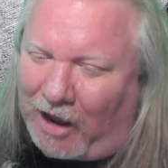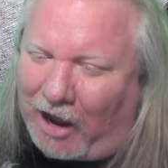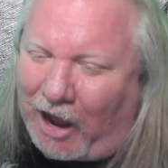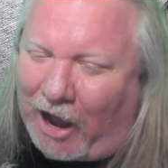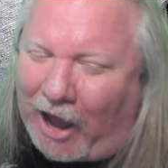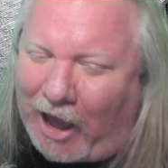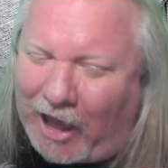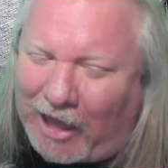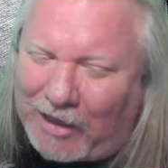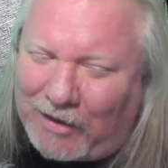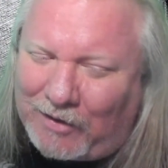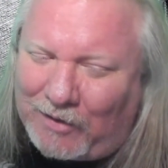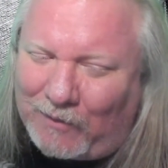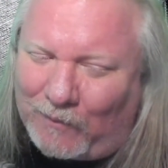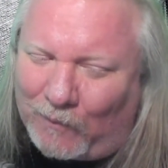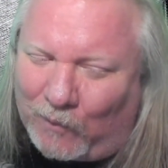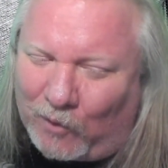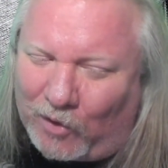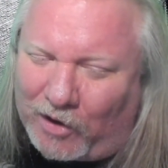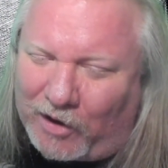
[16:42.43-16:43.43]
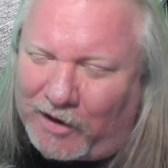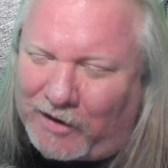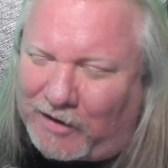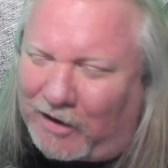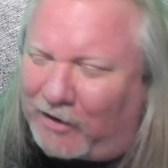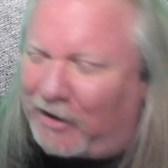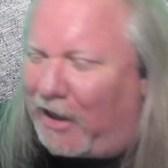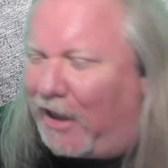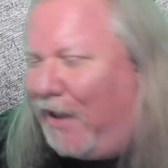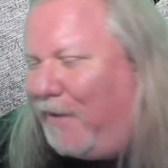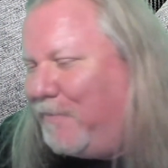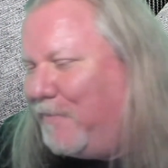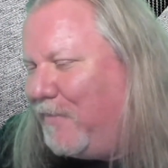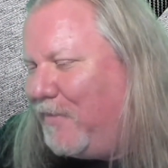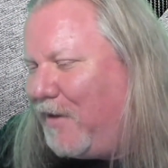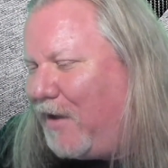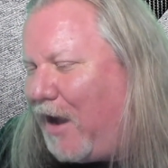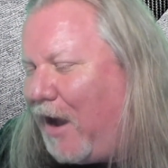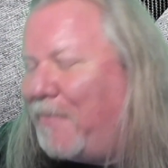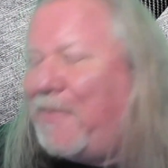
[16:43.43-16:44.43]
I would, okay,
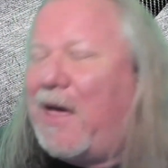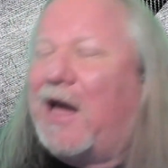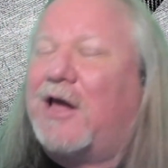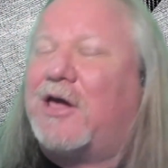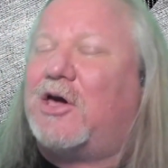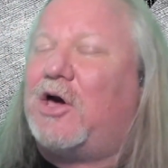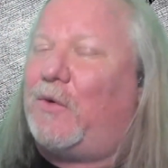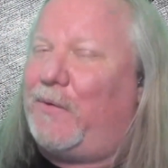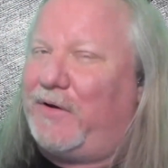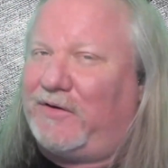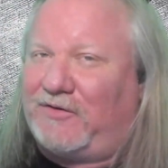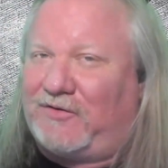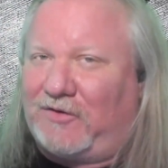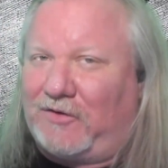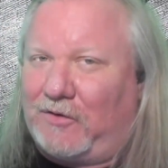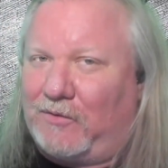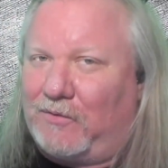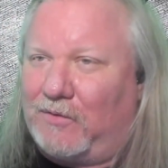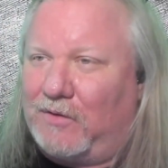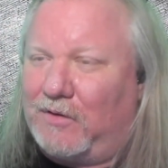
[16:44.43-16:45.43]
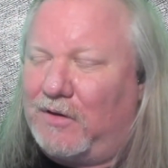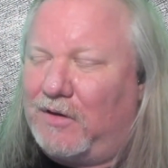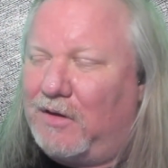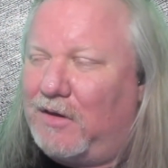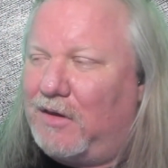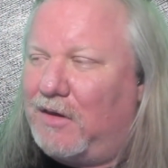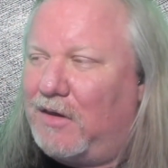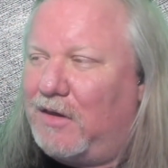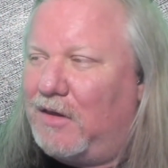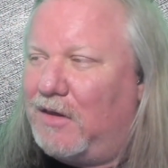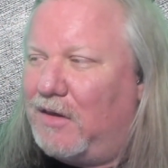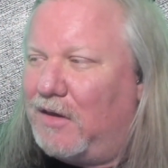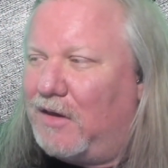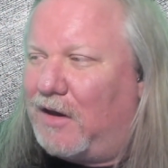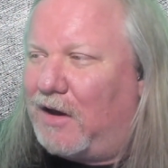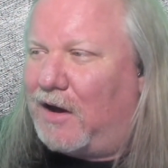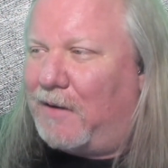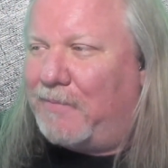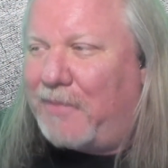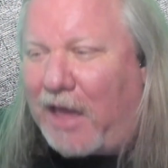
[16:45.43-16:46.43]
I'm not going to.
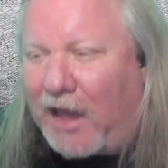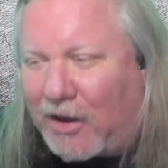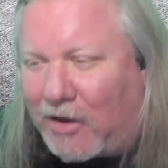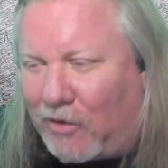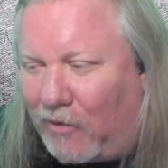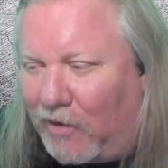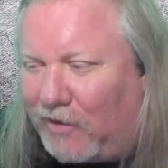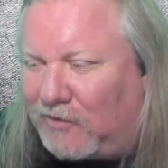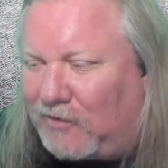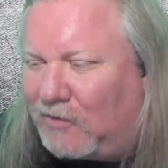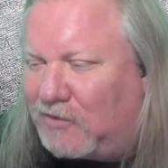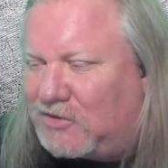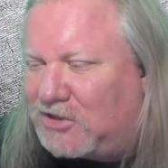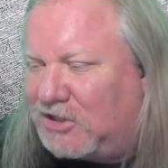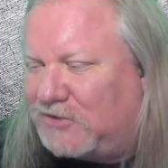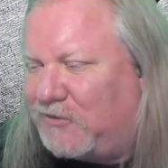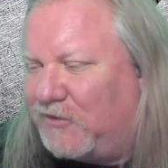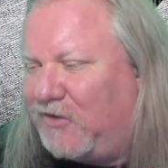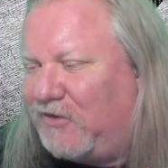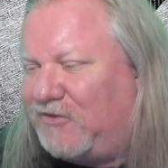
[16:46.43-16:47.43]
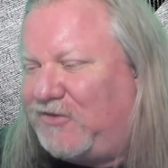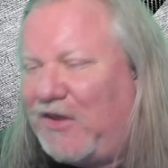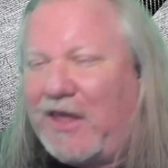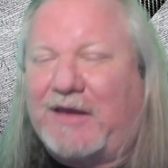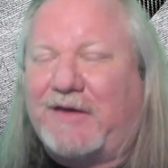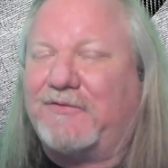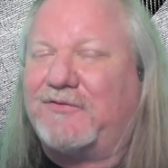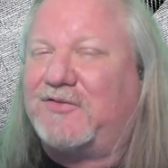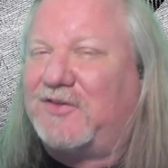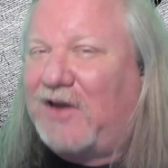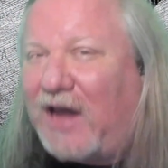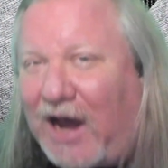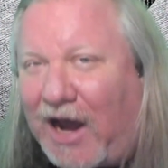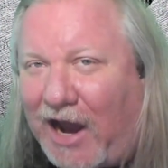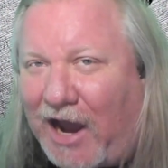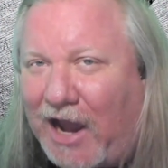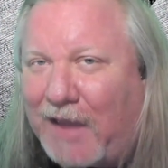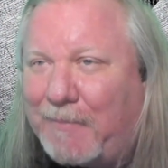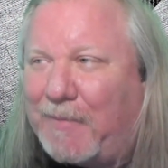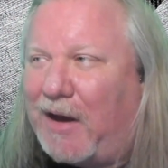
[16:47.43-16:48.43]
I'm not going to, just for the sake of
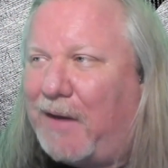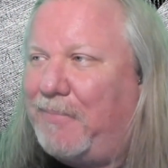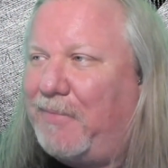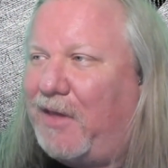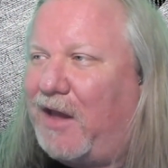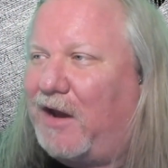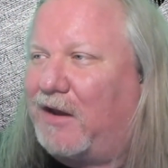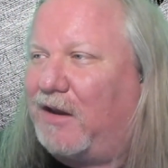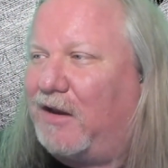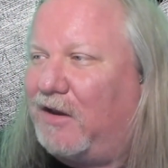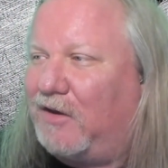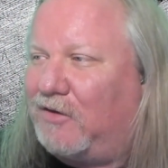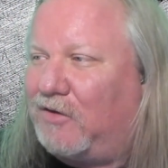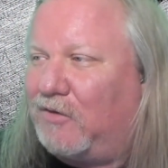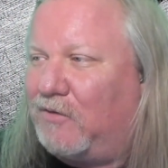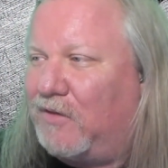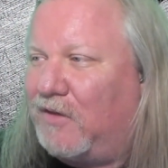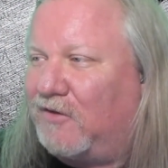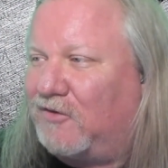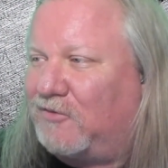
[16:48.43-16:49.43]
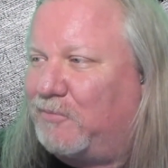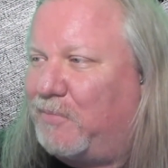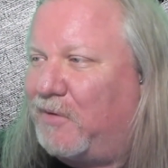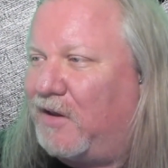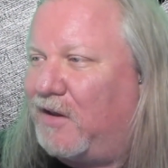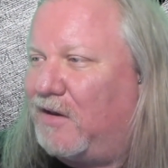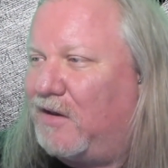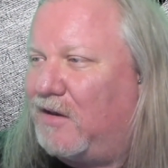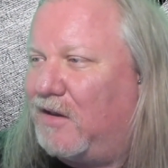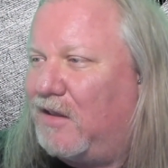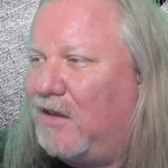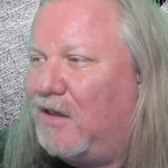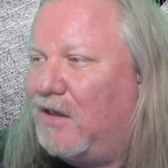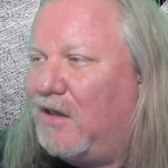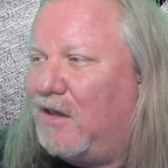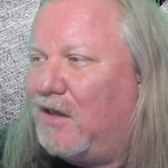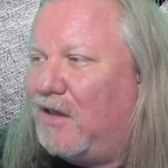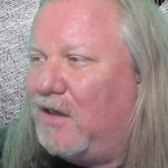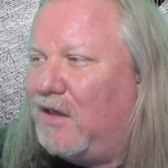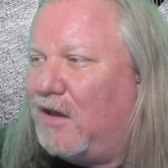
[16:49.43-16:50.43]
time, I'm not going to do this, but
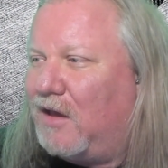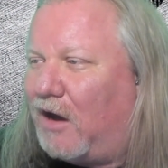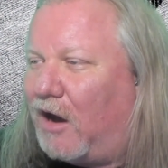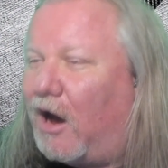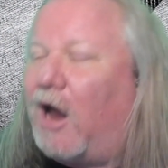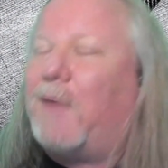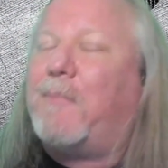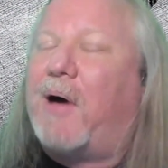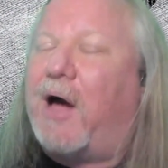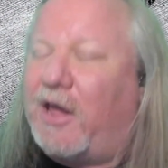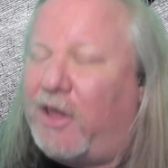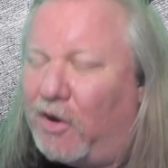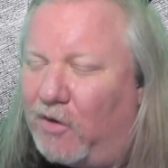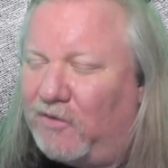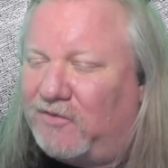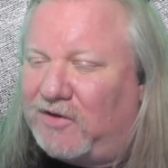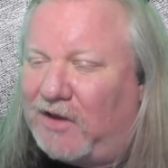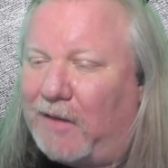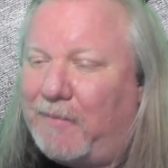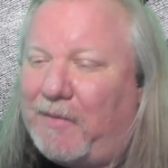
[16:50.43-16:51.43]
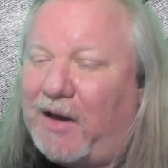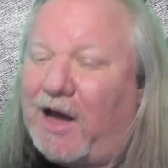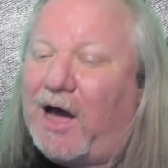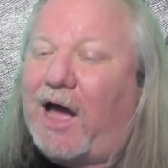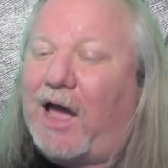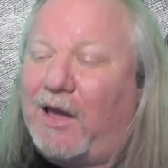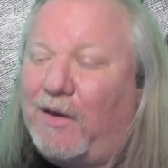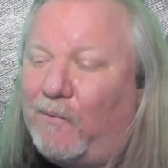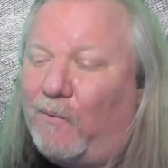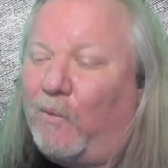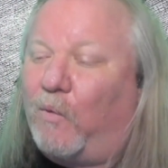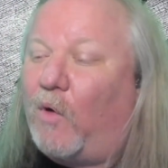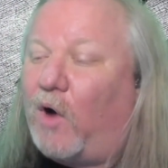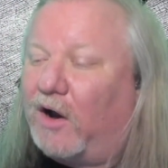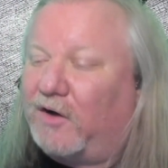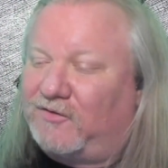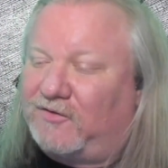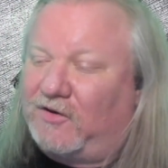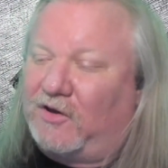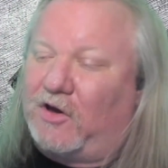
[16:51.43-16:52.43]
on my own time, I
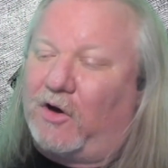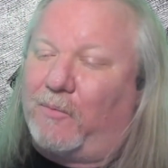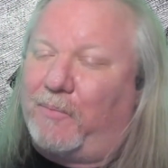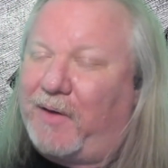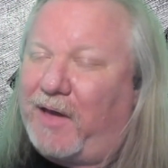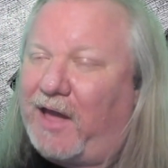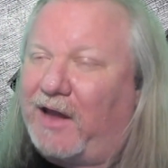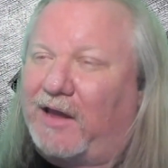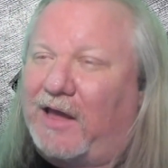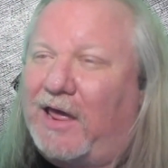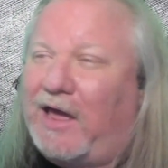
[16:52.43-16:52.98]
want to go back.